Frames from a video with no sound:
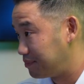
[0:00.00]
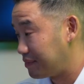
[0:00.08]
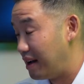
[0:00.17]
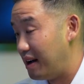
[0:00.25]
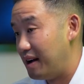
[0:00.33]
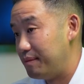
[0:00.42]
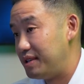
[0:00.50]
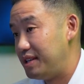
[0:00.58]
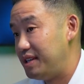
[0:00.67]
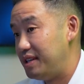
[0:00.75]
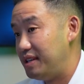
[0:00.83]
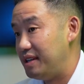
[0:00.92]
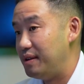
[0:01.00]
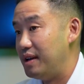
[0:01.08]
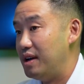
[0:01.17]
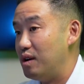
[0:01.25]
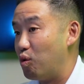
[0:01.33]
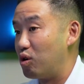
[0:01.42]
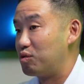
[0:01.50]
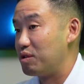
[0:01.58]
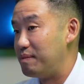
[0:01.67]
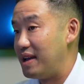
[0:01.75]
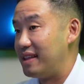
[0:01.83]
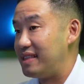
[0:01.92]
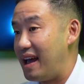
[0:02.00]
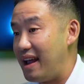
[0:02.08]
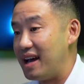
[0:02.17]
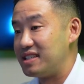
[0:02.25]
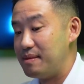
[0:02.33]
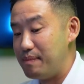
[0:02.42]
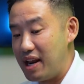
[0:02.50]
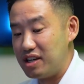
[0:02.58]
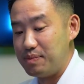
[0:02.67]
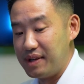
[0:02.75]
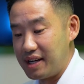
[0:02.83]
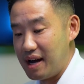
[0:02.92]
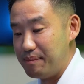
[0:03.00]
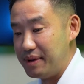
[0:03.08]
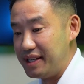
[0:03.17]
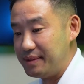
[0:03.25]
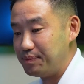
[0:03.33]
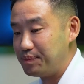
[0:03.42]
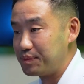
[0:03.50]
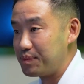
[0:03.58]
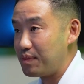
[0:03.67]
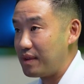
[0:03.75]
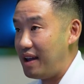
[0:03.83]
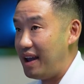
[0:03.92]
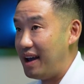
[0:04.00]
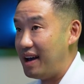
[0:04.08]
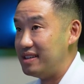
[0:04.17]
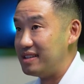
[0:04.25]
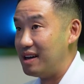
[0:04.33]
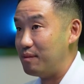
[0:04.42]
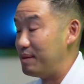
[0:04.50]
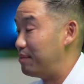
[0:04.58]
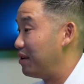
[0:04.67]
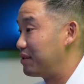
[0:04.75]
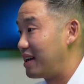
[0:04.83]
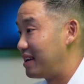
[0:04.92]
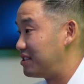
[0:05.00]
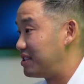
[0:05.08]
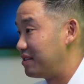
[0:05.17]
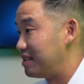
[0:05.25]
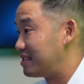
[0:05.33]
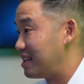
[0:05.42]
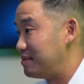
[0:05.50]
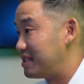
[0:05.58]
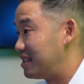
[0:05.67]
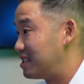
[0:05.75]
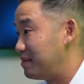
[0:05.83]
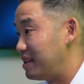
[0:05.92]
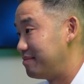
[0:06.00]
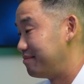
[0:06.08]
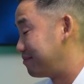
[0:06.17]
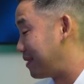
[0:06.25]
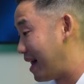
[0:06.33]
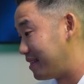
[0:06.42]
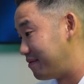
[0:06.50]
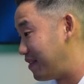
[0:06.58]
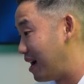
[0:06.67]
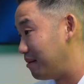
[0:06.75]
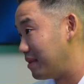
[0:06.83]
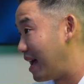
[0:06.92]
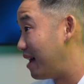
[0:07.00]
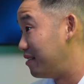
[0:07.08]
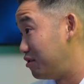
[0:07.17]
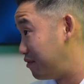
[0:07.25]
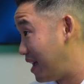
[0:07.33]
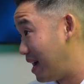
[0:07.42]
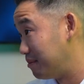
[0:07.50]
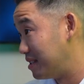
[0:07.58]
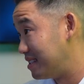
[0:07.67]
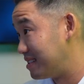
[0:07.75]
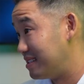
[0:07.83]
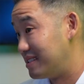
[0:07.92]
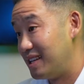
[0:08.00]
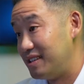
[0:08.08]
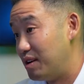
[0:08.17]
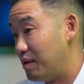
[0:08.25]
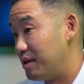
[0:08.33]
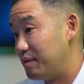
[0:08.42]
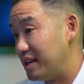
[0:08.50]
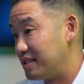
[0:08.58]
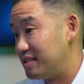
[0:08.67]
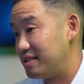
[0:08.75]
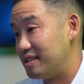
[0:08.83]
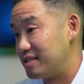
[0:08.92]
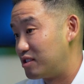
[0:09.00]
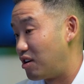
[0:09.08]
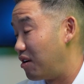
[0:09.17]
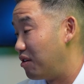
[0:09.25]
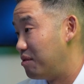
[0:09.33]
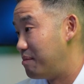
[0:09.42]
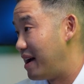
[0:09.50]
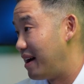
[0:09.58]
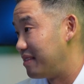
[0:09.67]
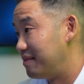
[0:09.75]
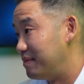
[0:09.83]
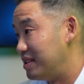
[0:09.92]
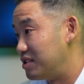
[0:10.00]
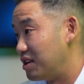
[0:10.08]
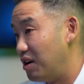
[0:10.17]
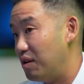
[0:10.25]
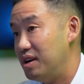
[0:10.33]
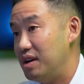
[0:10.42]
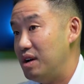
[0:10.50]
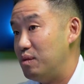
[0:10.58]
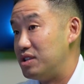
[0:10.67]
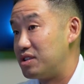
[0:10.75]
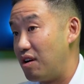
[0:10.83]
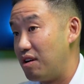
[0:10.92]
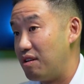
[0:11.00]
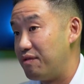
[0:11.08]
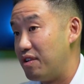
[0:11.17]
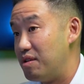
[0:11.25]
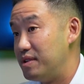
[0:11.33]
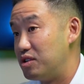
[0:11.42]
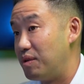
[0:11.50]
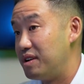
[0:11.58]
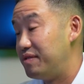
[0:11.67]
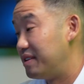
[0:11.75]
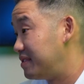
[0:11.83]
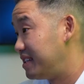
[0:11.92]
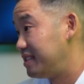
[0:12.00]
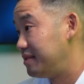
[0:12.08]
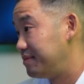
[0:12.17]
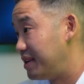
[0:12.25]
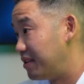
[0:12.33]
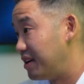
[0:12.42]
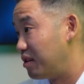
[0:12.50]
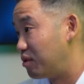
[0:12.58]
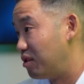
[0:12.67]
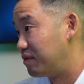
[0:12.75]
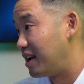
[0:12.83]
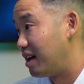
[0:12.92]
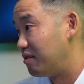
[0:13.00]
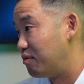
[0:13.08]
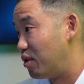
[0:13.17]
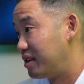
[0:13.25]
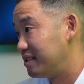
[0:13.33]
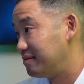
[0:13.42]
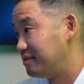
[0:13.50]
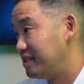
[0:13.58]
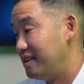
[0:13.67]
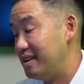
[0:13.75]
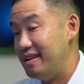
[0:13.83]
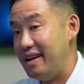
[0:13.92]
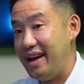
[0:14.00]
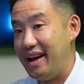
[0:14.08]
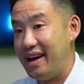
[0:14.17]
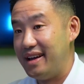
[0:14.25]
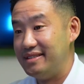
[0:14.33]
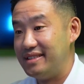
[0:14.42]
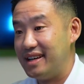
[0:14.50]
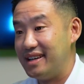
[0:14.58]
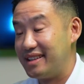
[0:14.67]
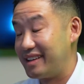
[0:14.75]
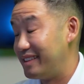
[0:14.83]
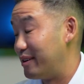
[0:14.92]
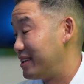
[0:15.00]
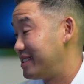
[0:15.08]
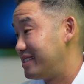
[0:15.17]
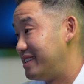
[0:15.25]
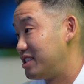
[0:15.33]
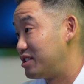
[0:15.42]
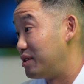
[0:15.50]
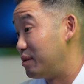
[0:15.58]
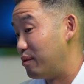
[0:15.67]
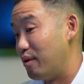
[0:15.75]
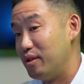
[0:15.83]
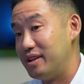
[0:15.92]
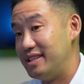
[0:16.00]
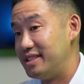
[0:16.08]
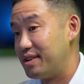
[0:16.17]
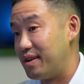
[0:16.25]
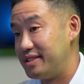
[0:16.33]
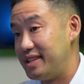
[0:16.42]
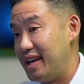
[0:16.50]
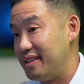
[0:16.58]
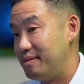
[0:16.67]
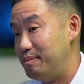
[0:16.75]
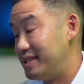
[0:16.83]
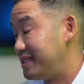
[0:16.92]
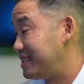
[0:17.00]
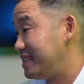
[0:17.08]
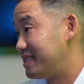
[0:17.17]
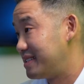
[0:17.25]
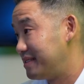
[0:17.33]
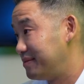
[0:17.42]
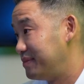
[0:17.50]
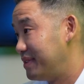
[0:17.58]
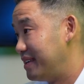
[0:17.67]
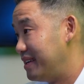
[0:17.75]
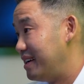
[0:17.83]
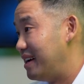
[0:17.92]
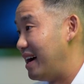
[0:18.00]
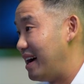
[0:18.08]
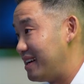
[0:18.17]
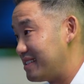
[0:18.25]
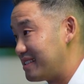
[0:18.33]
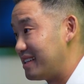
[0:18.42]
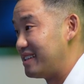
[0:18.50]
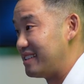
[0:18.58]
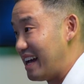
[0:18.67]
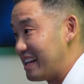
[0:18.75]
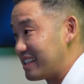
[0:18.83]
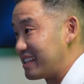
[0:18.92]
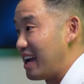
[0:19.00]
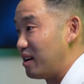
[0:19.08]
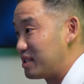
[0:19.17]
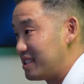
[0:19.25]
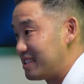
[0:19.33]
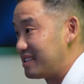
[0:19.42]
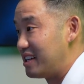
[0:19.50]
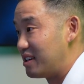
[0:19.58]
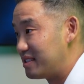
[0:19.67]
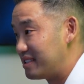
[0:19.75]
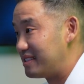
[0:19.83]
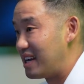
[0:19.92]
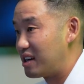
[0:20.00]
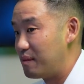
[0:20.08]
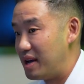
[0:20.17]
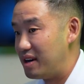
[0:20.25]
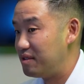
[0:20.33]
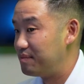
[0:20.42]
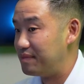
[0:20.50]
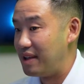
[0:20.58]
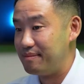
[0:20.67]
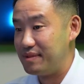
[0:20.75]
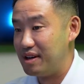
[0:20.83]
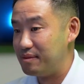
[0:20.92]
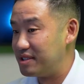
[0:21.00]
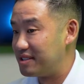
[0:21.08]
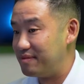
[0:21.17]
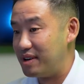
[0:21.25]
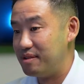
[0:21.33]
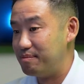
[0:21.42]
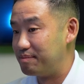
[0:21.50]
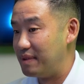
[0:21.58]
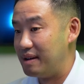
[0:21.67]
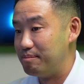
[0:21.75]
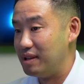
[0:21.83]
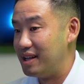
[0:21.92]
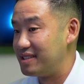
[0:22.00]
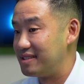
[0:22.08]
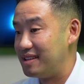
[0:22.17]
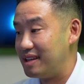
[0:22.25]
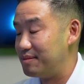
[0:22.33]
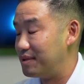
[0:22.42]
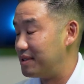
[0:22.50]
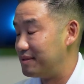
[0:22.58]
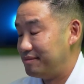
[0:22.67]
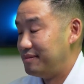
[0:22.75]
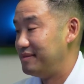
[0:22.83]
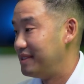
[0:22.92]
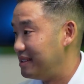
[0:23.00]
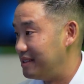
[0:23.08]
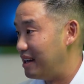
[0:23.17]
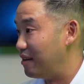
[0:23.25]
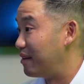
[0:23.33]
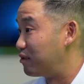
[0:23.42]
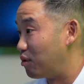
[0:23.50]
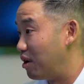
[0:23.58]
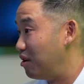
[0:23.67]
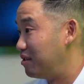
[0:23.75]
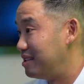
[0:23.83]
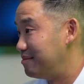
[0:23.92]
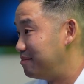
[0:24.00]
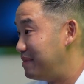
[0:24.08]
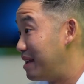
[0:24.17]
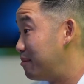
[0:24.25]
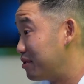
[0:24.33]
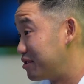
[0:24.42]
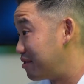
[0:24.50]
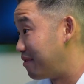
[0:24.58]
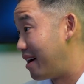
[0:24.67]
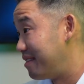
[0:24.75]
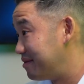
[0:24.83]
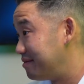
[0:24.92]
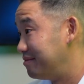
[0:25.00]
Mm-hmm. He worked with me at that asset management company, and we both kind of shared the same sentiment. Had new families, and said, you know what, let's chart our own path. And so we started our firm in 2015 here in Elk Grove, California, and the rest is history. We're rolling into our 10th busy season as accountants here in Sacramento. I'm just very blessed that we're have grown and been able to survive.